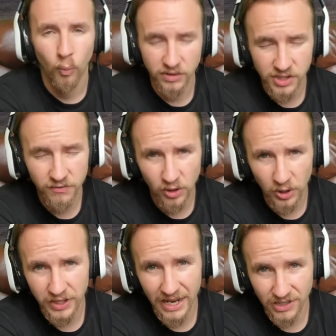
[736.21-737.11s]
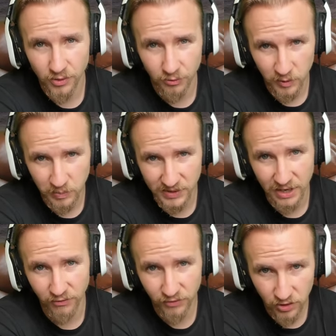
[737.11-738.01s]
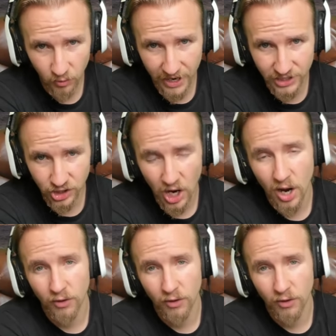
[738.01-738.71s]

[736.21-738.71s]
once you've got the extra 3% view range